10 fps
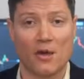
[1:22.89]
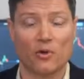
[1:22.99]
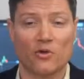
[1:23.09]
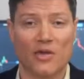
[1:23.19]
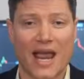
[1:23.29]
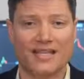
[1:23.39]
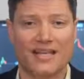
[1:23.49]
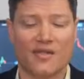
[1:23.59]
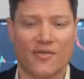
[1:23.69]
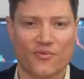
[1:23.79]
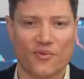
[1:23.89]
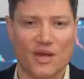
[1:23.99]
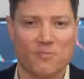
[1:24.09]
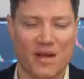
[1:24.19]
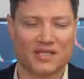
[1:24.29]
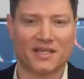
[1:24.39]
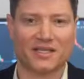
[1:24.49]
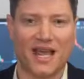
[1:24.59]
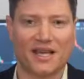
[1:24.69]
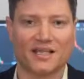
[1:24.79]
Well, you'll get it 3
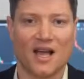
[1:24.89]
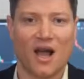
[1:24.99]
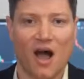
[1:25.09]
business days